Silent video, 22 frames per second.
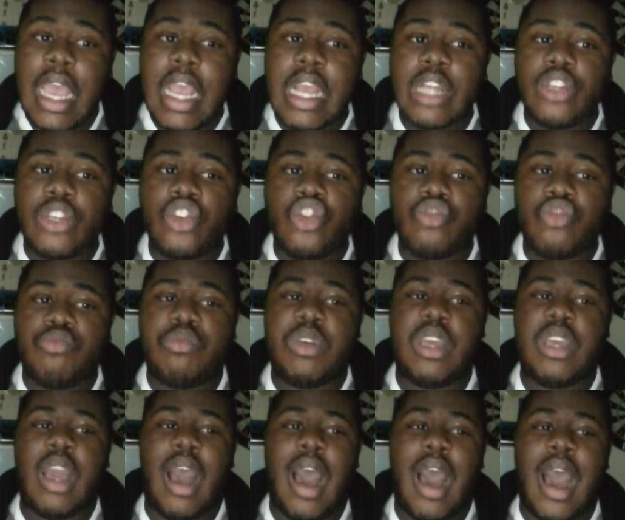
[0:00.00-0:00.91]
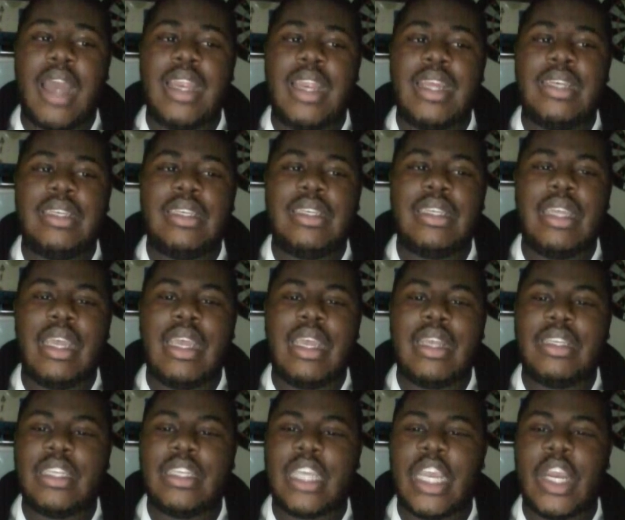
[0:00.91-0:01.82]
and to be honest,
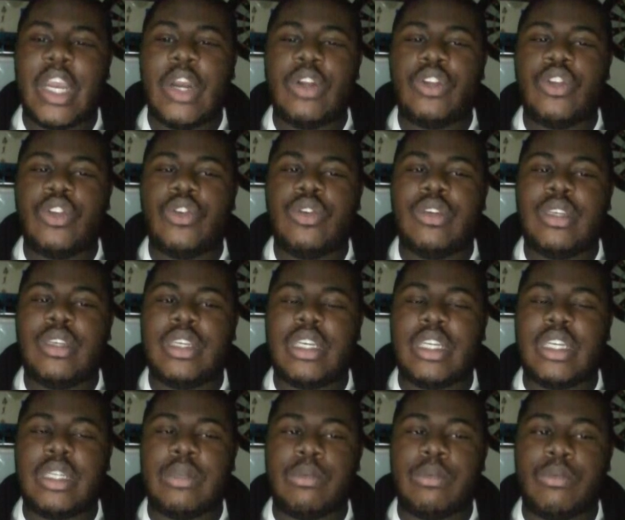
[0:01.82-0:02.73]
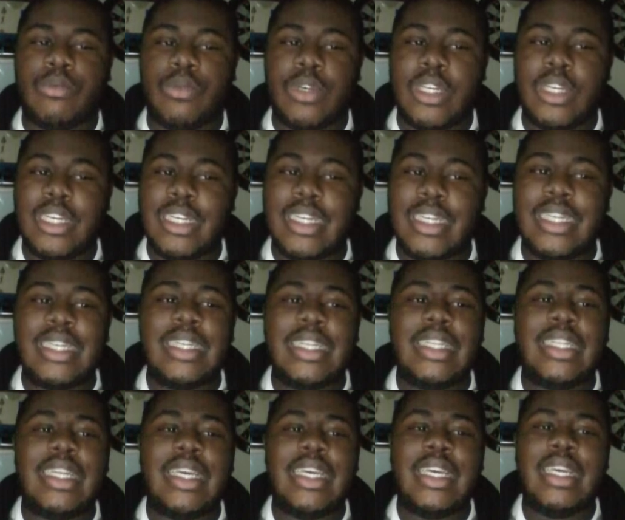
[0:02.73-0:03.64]
his character is getting
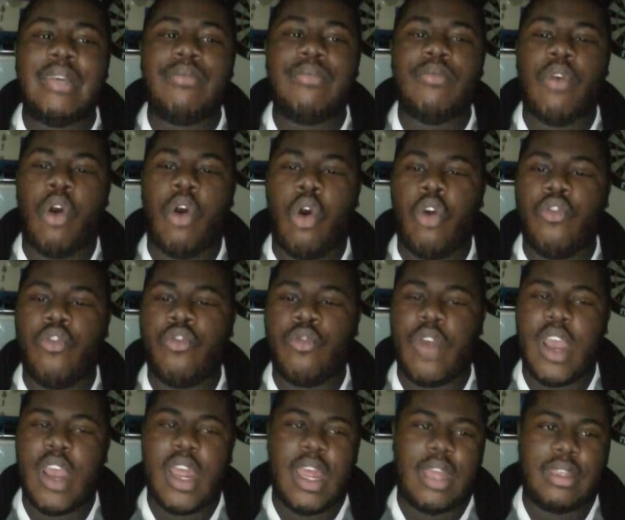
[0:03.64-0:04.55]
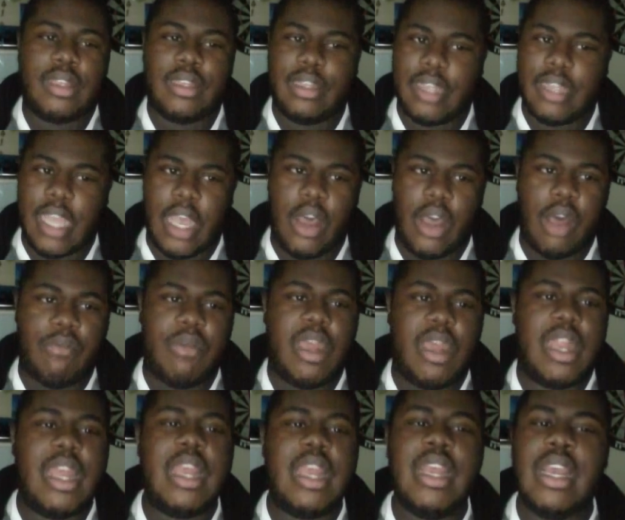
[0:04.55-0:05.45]
really overrated and stale. I
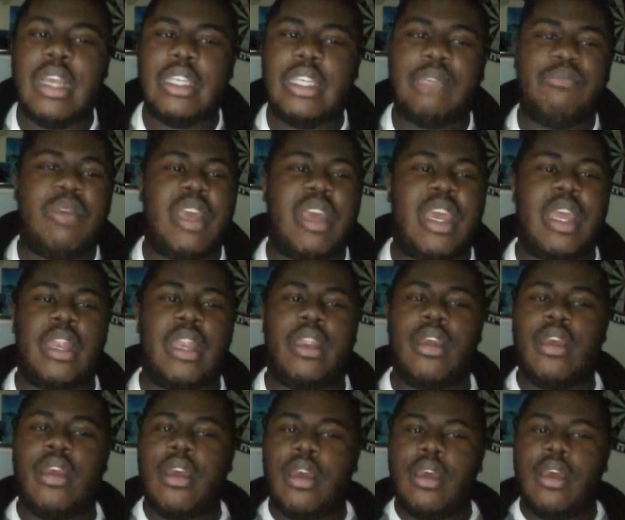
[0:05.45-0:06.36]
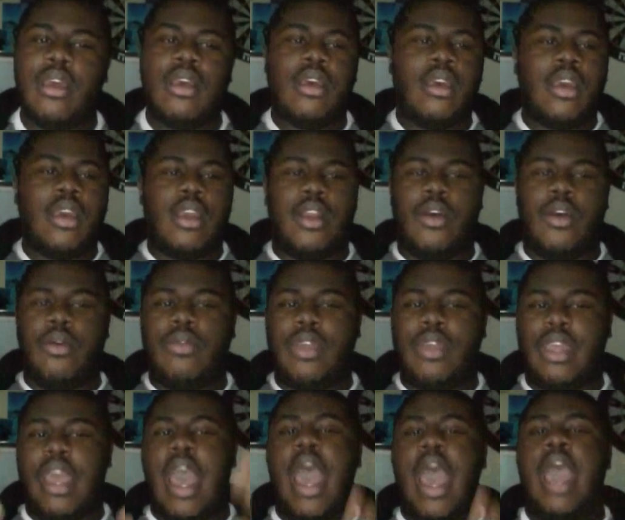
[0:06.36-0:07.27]
mean, he has been,
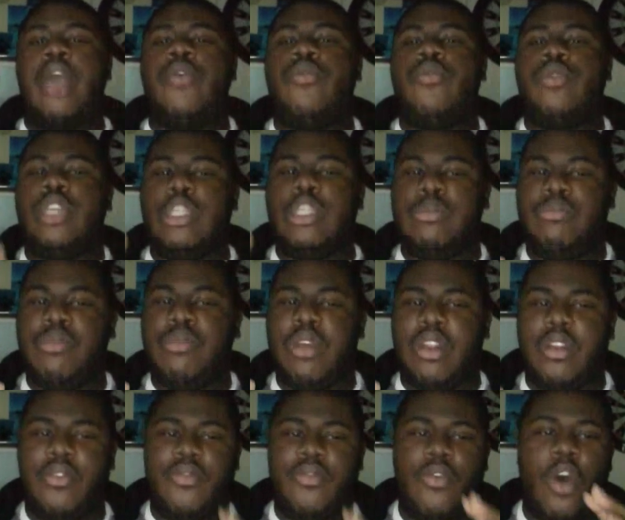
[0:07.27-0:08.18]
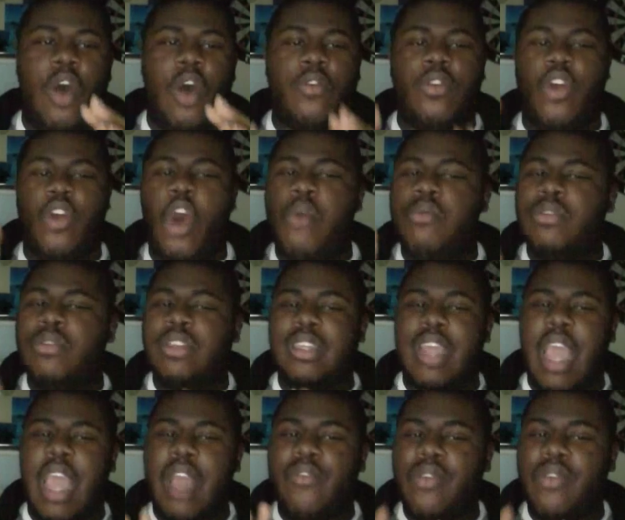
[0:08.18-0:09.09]
the guy who has been involved in
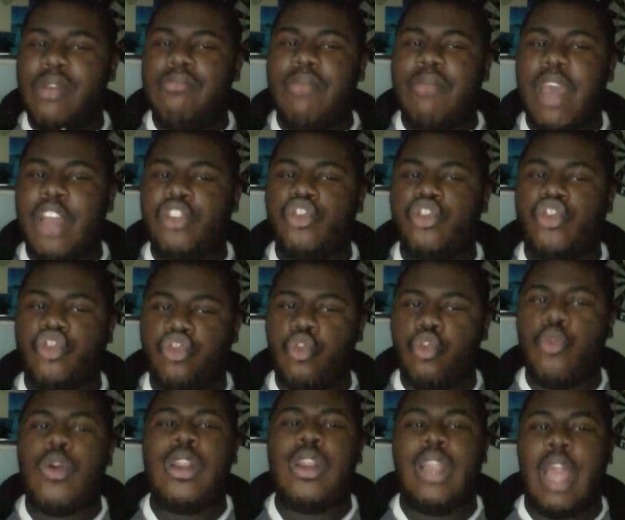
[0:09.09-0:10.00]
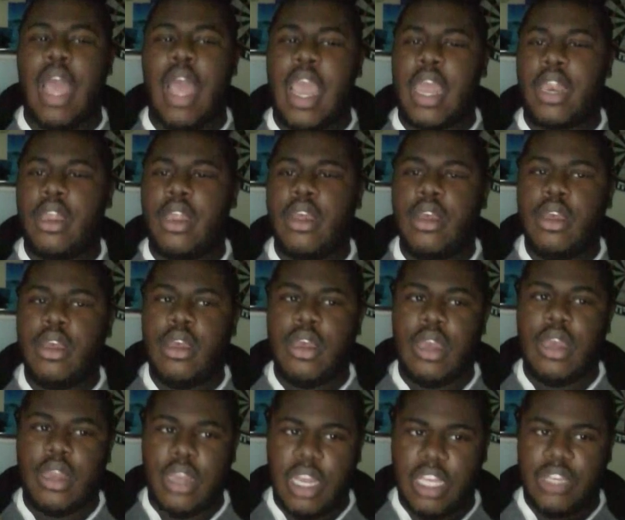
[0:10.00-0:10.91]
almost every major storyline
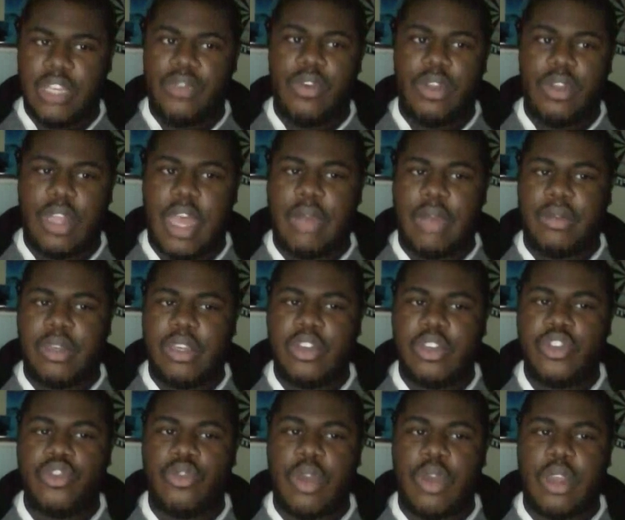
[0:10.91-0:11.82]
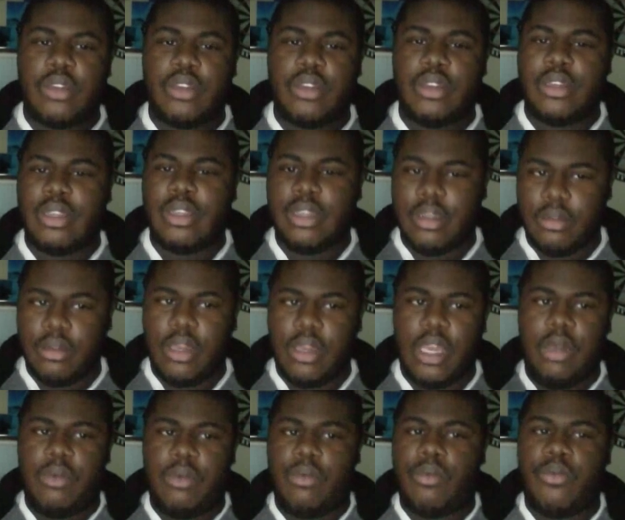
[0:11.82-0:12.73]
in Days of Our Lives history since
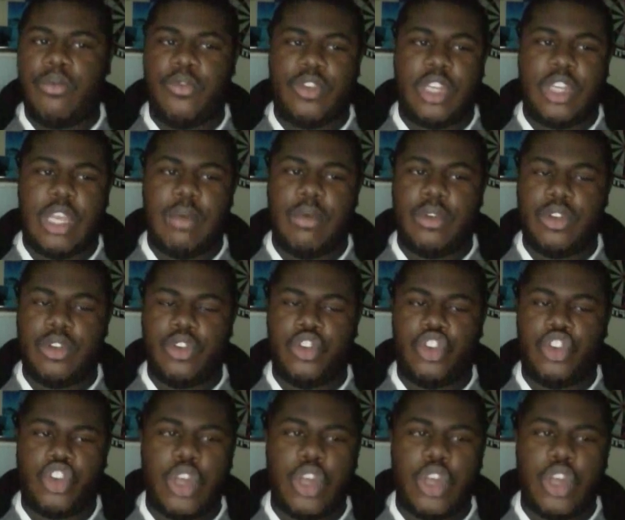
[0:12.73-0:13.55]
he first came onto the